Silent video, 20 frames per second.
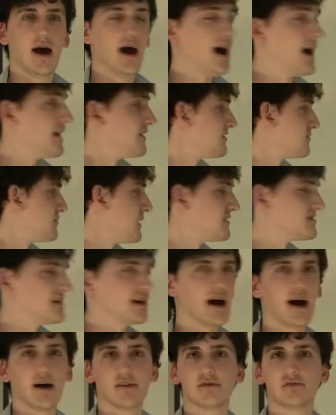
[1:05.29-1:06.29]
and especially
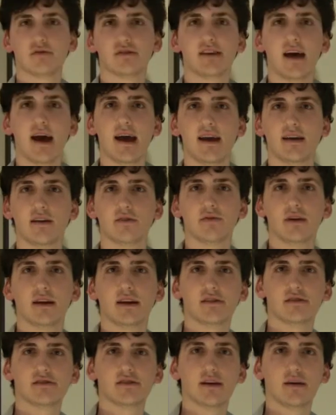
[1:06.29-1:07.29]
how to retain a
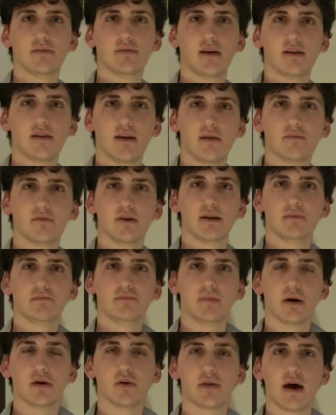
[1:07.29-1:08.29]
readership and really
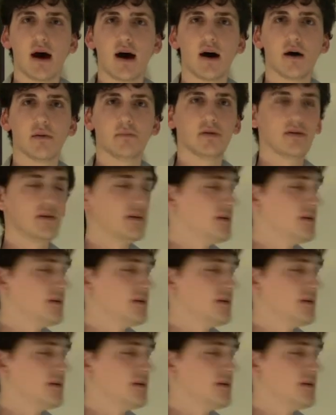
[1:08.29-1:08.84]
build that up.